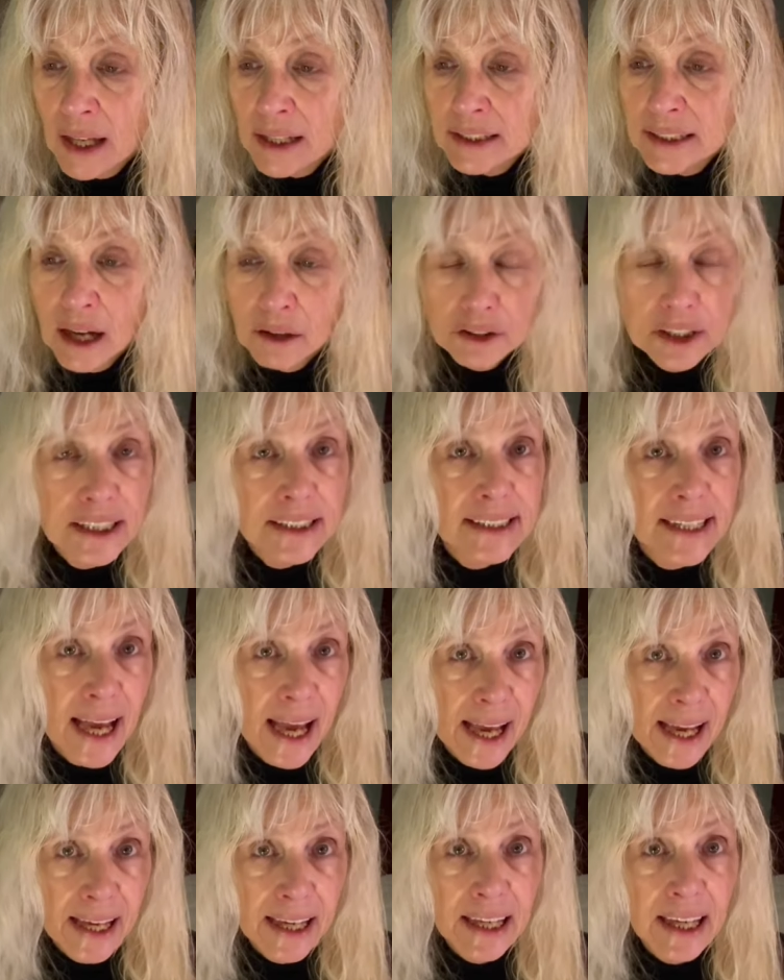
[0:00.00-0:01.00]
Now
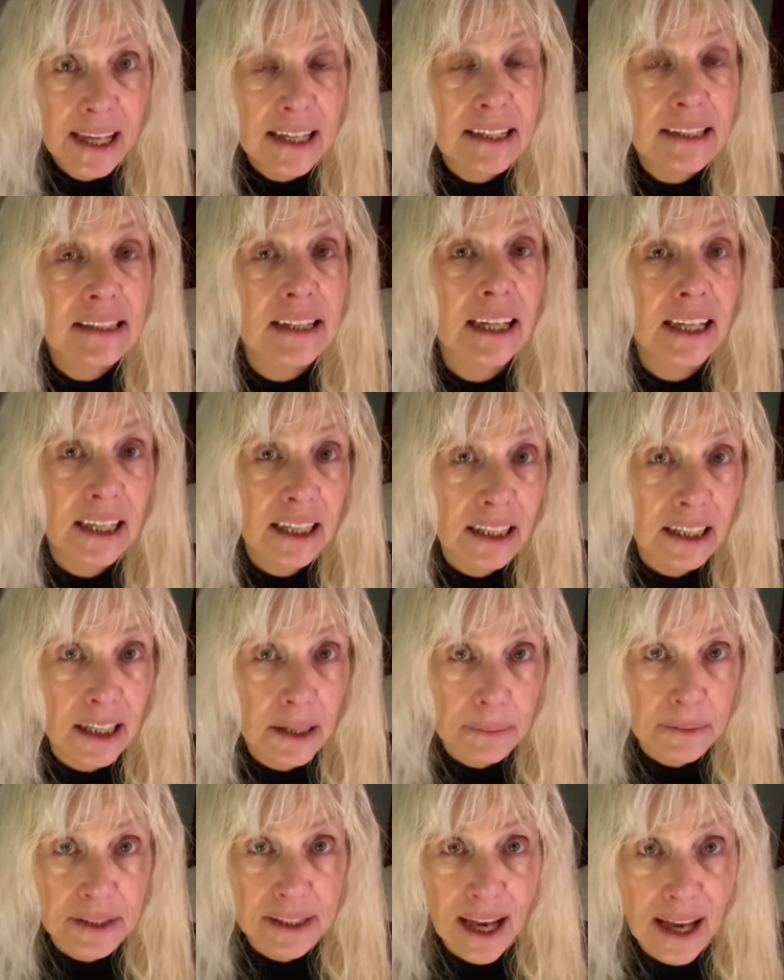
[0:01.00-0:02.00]
today is
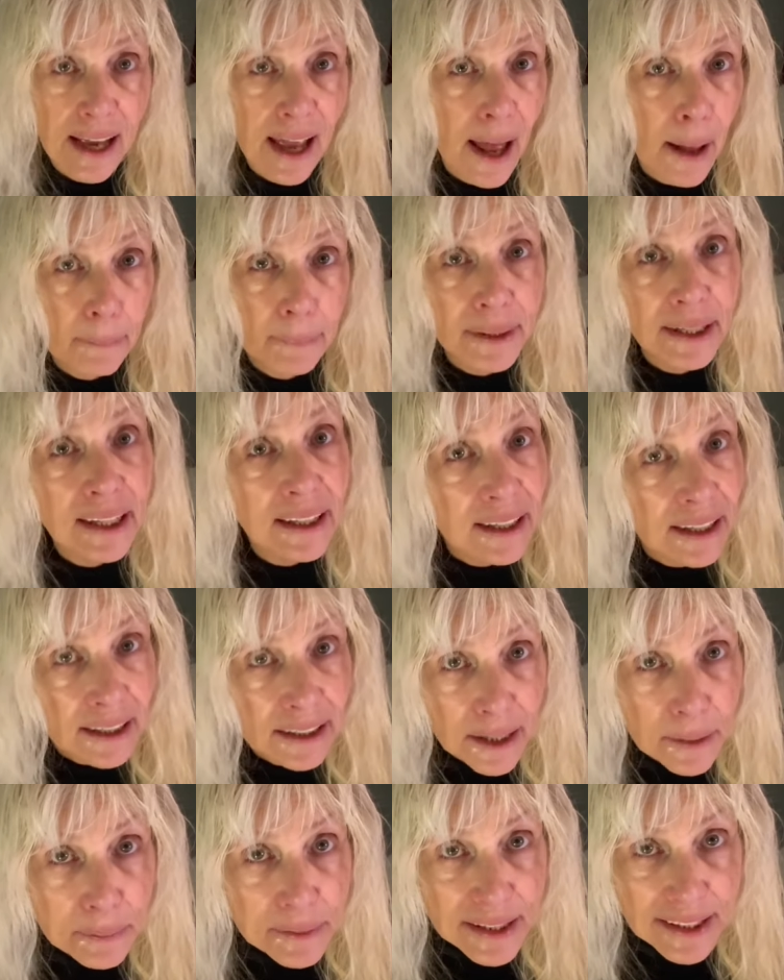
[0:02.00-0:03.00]
Eclipse Day. Happy
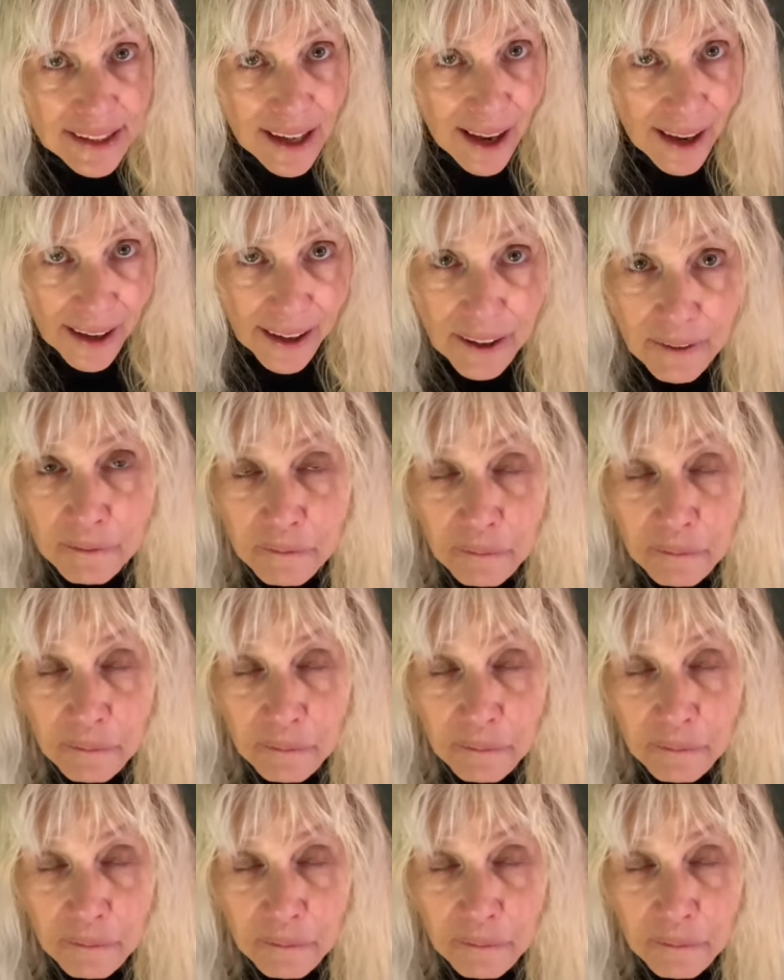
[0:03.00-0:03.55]
Eclipse Day.